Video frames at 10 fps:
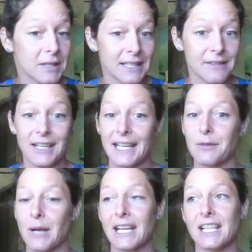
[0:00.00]
believe in it,
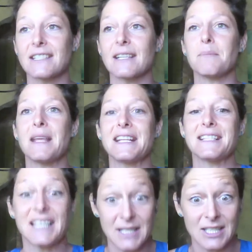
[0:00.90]
right? Because it means
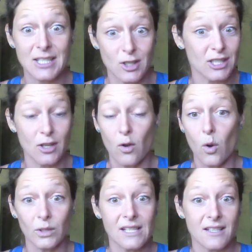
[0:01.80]
that you're still
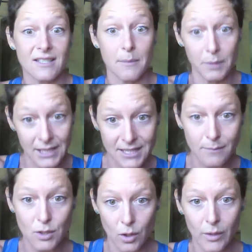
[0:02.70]
holding the
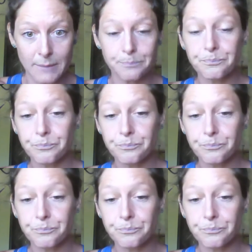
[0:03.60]
symbolism to it.